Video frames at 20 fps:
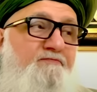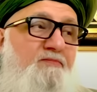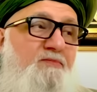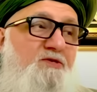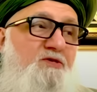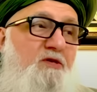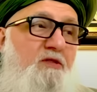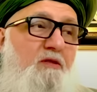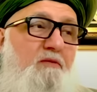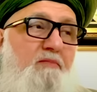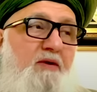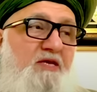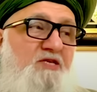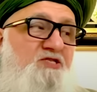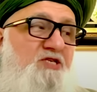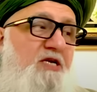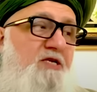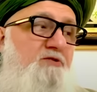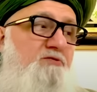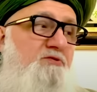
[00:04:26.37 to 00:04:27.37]
So they make
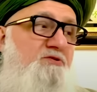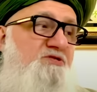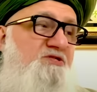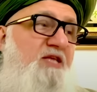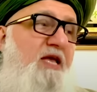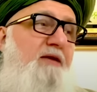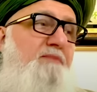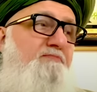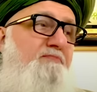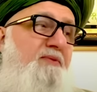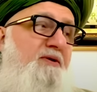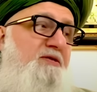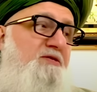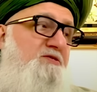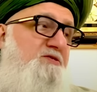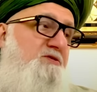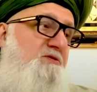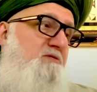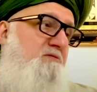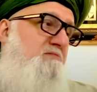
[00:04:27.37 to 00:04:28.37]
general
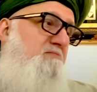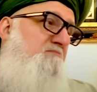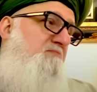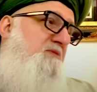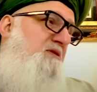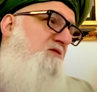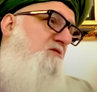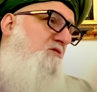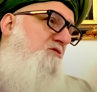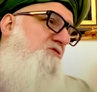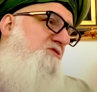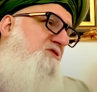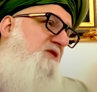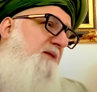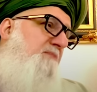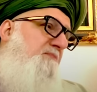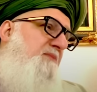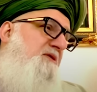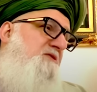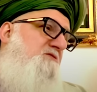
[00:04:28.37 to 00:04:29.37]
statements but those
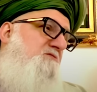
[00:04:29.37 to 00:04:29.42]
statements